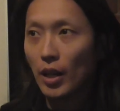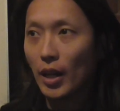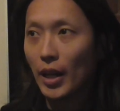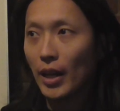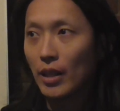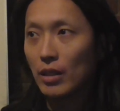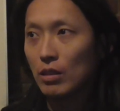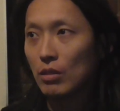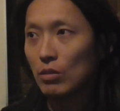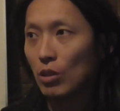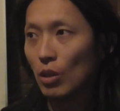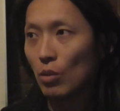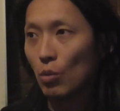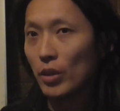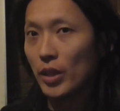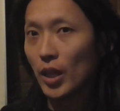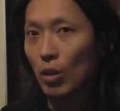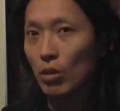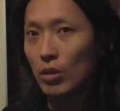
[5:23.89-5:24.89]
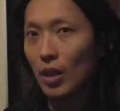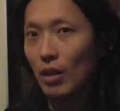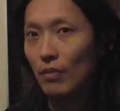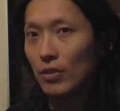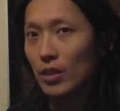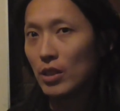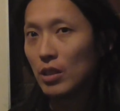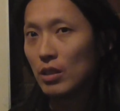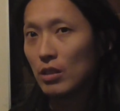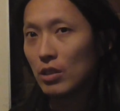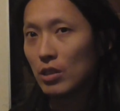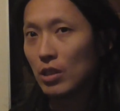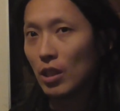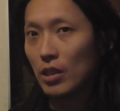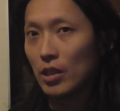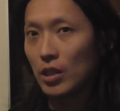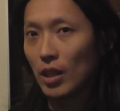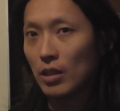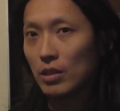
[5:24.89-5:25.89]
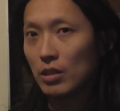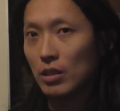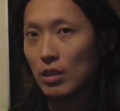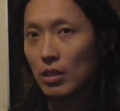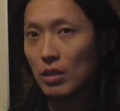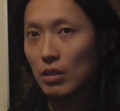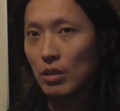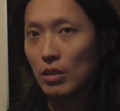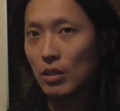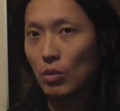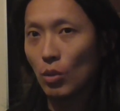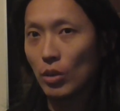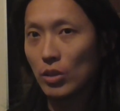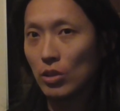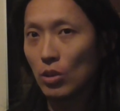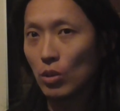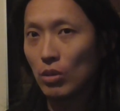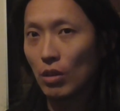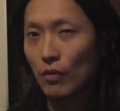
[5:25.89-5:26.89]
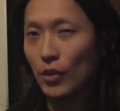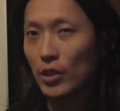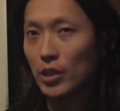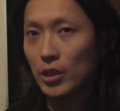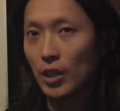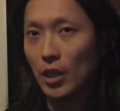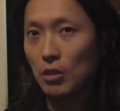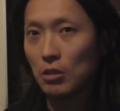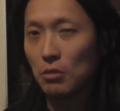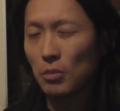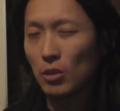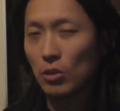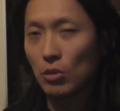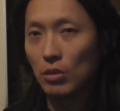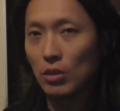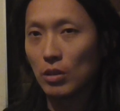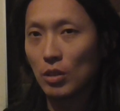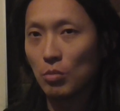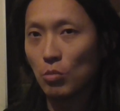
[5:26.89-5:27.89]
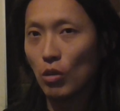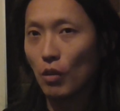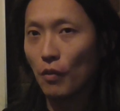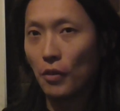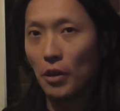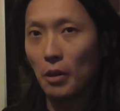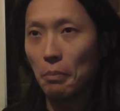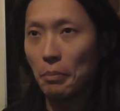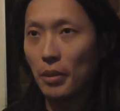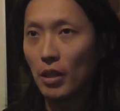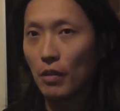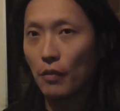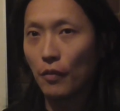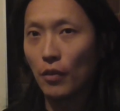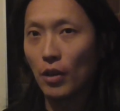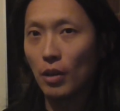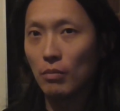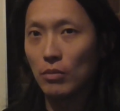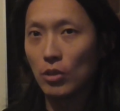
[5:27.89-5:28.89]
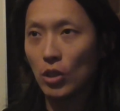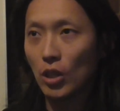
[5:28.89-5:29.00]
When Yang Chan visited Chen Changxing, there was no differentiation between small frame, big frame.